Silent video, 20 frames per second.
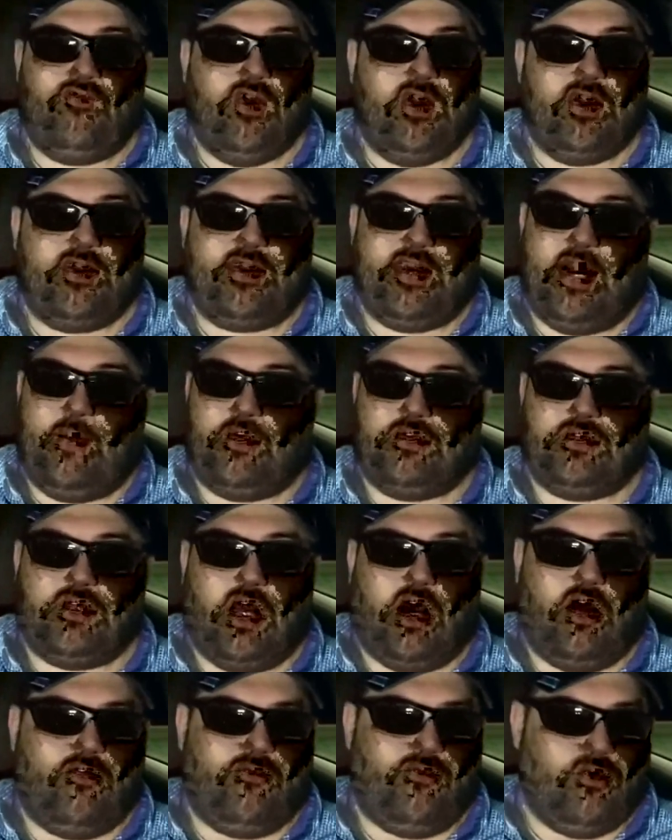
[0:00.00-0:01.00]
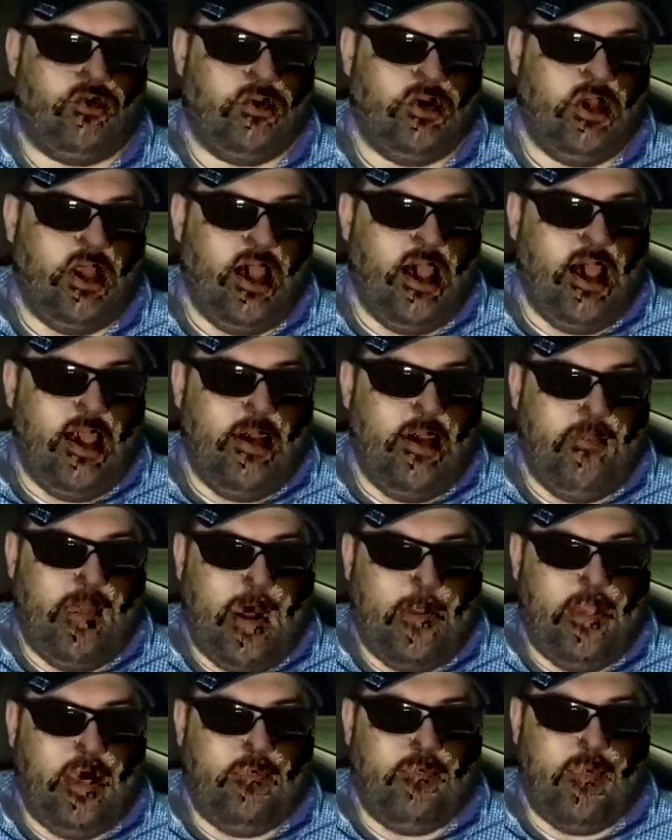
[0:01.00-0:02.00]
Front camera is awful.
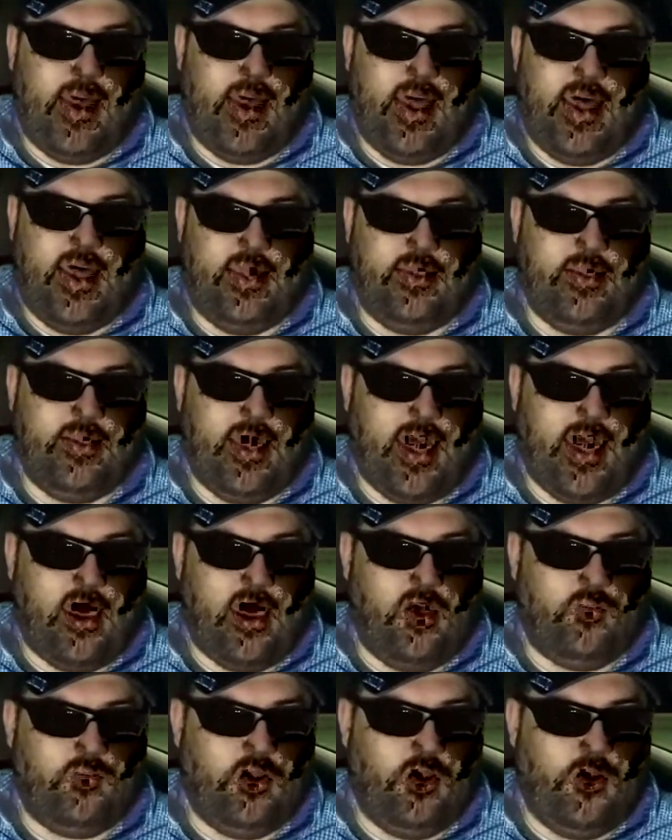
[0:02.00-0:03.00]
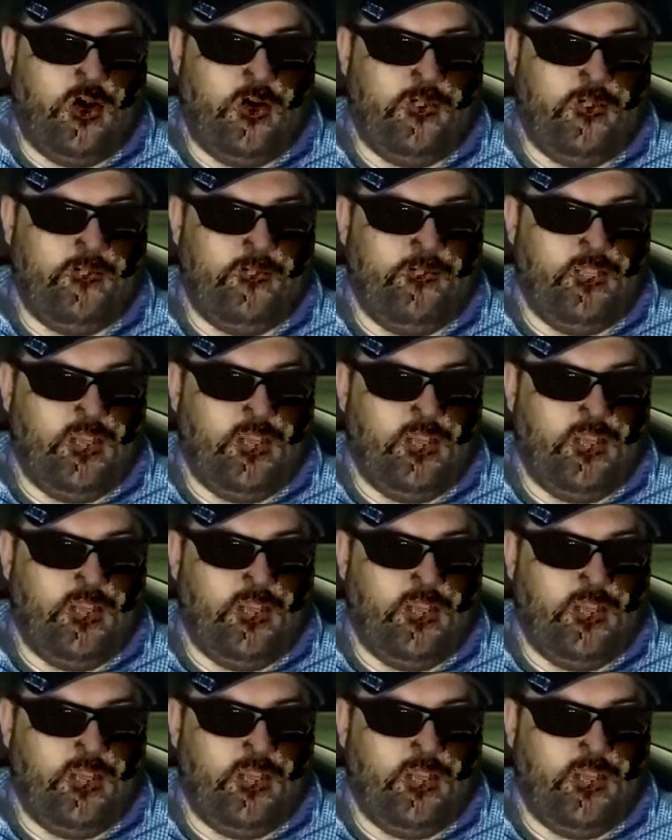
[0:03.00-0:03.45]
Maybe mine. I don't know.